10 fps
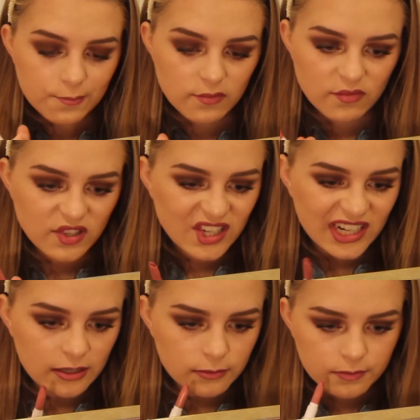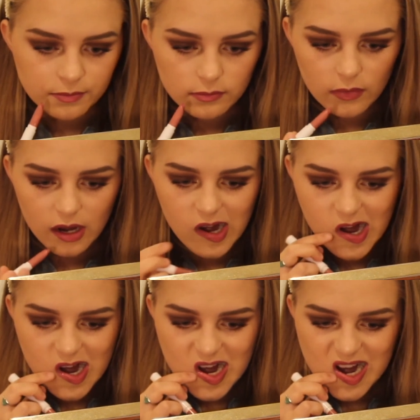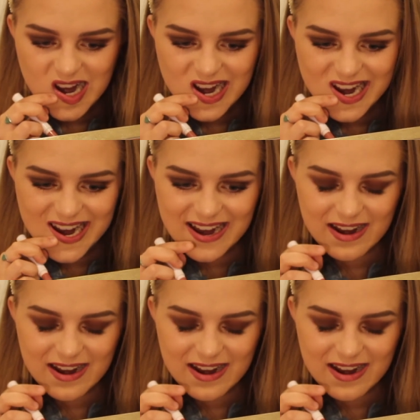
This lipstick that she's